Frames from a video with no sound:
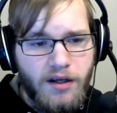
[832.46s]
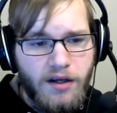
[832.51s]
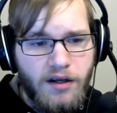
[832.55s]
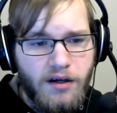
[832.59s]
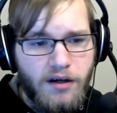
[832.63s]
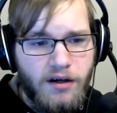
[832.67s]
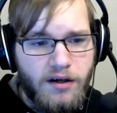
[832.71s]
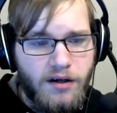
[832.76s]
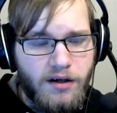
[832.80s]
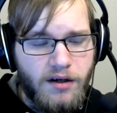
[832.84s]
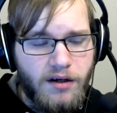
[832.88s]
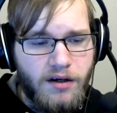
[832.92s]

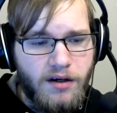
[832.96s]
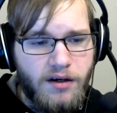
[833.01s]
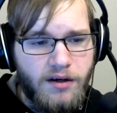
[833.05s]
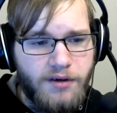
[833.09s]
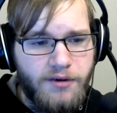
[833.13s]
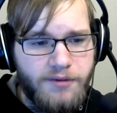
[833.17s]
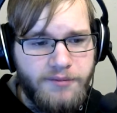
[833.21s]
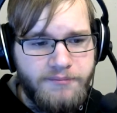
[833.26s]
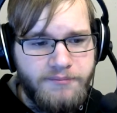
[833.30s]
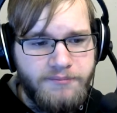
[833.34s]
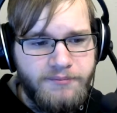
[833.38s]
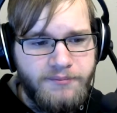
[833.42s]

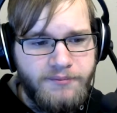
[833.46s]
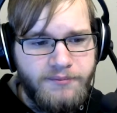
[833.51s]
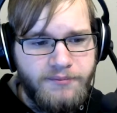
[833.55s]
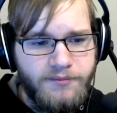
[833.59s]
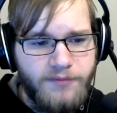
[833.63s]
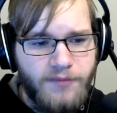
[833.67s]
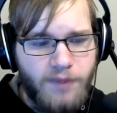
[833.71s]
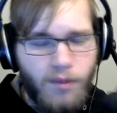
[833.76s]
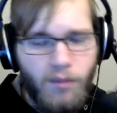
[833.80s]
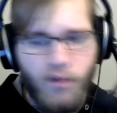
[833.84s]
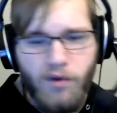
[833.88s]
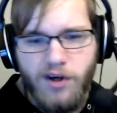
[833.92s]
I'm
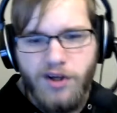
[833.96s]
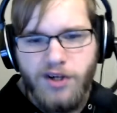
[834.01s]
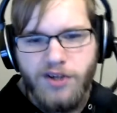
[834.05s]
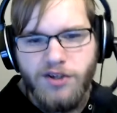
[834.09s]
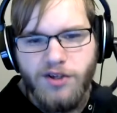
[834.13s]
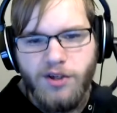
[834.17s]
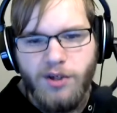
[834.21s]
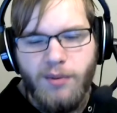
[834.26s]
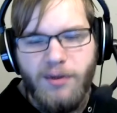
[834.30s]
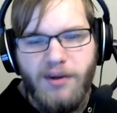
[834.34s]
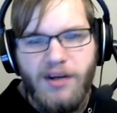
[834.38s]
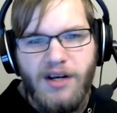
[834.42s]
more
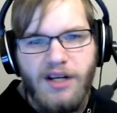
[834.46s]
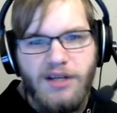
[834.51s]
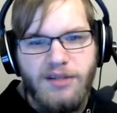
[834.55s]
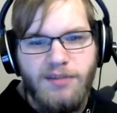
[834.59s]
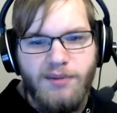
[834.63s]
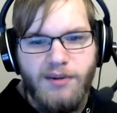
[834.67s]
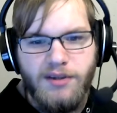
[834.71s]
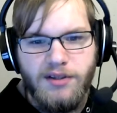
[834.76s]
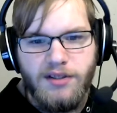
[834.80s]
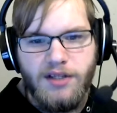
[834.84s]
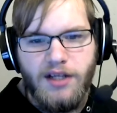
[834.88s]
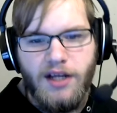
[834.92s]
concerned about
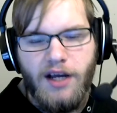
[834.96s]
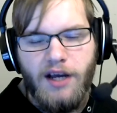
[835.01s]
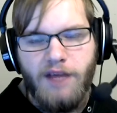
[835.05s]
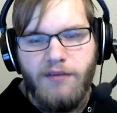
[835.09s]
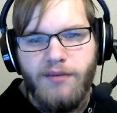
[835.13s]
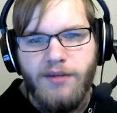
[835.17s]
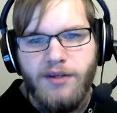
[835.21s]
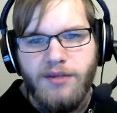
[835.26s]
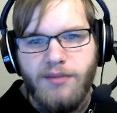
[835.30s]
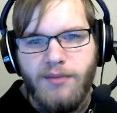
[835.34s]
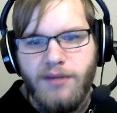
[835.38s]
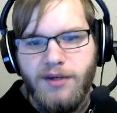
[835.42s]
Xbox Live
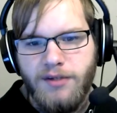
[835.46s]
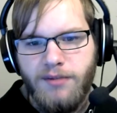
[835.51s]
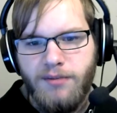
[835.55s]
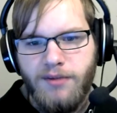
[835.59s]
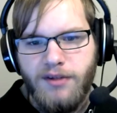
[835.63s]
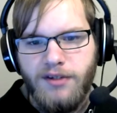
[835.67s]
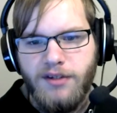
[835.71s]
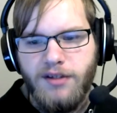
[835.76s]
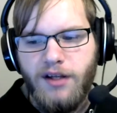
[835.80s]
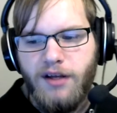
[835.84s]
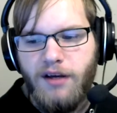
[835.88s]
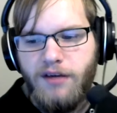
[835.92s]
because my
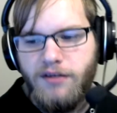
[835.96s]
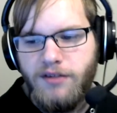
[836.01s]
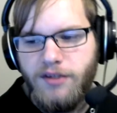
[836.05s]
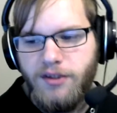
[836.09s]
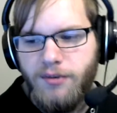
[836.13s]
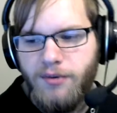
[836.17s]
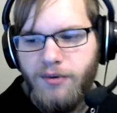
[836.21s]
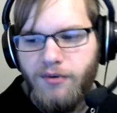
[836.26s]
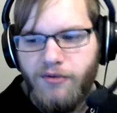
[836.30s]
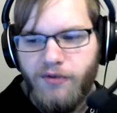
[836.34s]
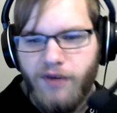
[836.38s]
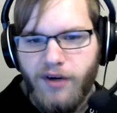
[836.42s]
Xbox Live is going
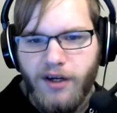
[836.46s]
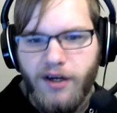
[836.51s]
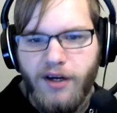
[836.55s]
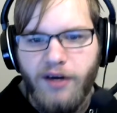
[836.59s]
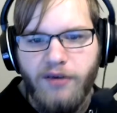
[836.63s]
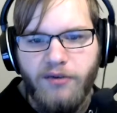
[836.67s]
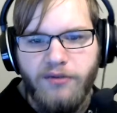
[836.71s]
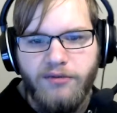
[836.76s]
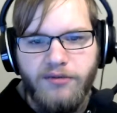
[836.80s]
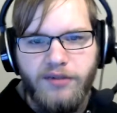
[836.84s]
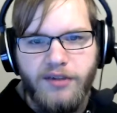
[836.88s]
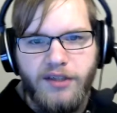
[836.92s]
to be running
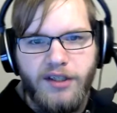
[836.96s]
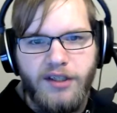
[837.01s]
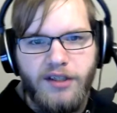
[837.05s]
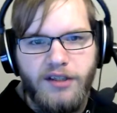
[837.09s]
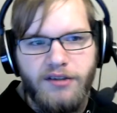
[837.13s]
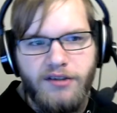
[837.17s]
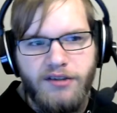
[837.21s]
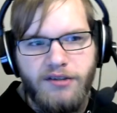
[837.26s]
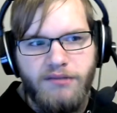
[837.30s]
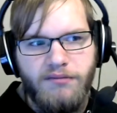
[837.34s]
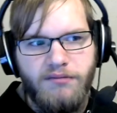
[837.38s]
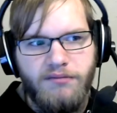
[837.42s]
out in
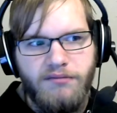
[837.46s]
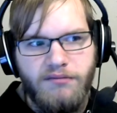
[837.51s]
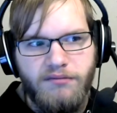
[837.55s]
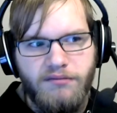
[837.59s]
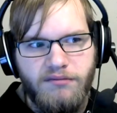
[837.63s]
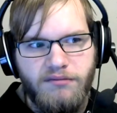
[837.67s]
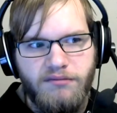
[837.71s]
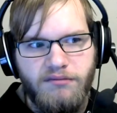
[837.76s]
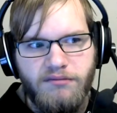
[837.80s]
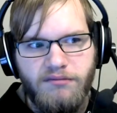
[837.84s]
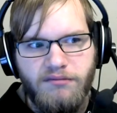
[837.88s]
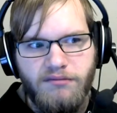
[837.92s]
like
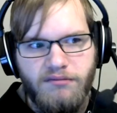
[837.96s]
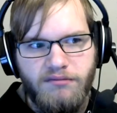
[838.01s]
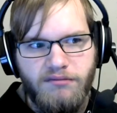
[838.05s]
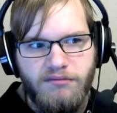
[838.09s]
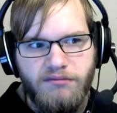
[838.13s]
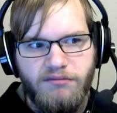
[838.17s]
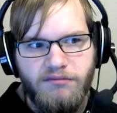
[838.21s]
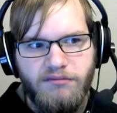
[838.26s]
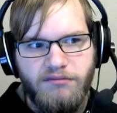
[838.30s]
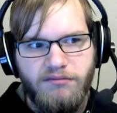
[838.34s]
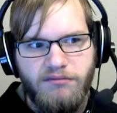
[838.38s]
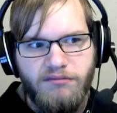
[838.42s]

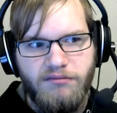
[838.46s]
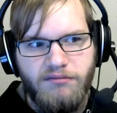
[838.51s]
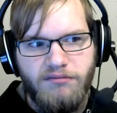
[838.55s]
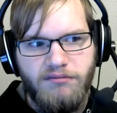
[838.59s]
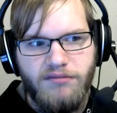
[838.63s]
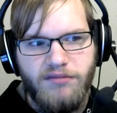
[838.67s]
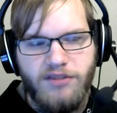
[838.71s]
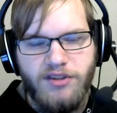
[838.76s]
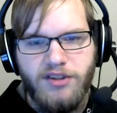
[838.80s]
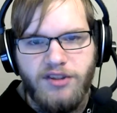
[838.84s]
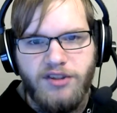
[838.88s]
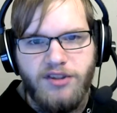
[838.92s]

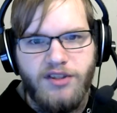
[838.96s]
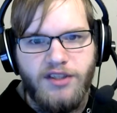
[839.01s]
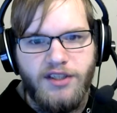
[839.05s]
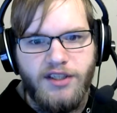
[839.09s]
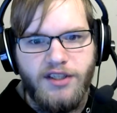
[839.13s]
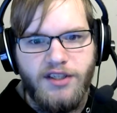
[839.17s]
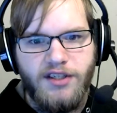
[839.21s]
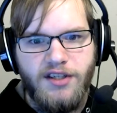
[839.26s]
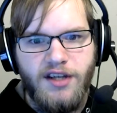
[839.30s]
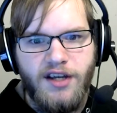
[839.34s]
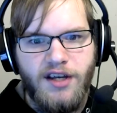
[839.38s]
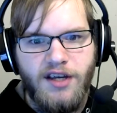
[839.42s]

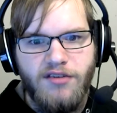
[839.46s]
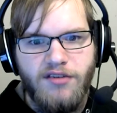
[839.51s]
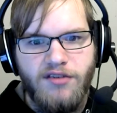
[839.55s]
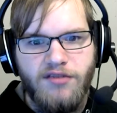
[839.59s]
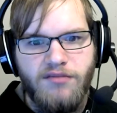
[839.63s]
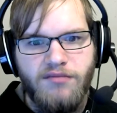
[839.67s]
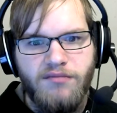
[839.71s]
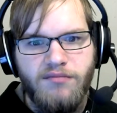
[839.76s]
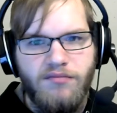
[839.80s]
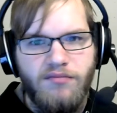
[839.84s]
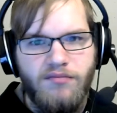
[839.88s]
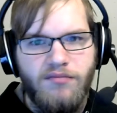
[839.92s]
6 days.
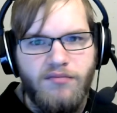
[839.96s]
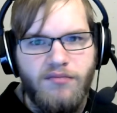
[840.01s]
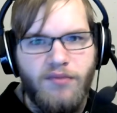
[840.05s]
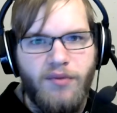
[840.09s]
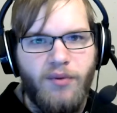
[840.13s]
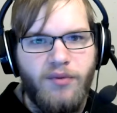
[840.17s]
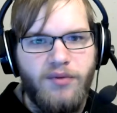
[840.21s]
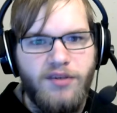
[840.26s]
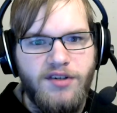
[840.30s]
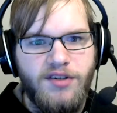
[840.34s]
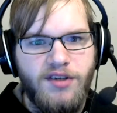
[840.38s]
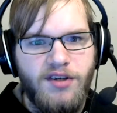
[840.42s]
I
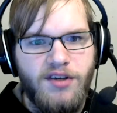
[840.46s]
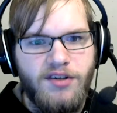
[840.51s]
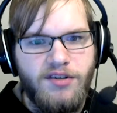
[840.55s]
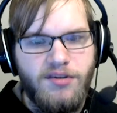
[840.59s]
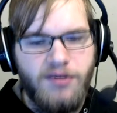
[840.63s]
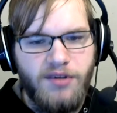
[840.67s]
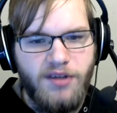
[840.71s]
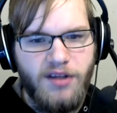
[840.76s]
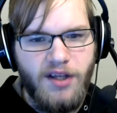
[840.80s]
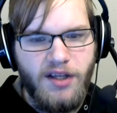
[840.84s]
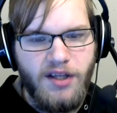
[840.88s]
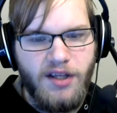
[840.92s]
want to say
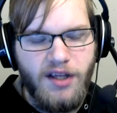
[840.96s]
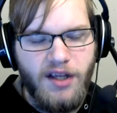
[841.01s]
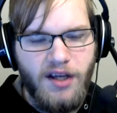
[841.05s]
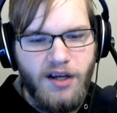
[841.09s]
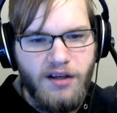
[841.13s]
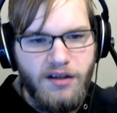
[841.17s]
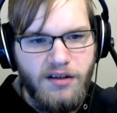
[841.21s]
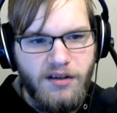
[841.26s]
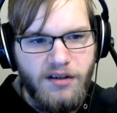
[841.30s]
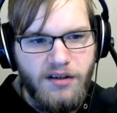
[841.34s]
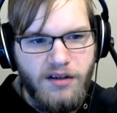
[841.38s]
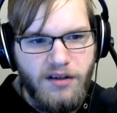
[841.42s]
something like
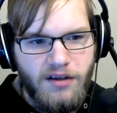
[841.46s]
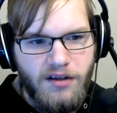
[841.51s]
that.